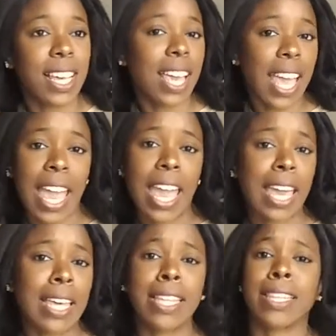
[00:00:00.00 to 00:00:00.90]

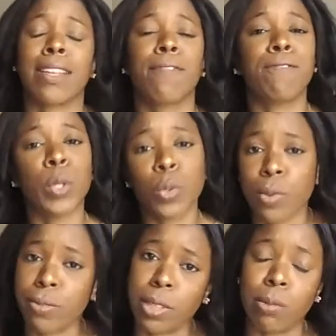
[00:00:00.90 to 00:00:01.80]
a full
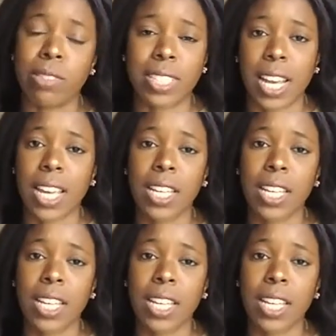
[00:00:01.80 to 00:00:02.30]
review today.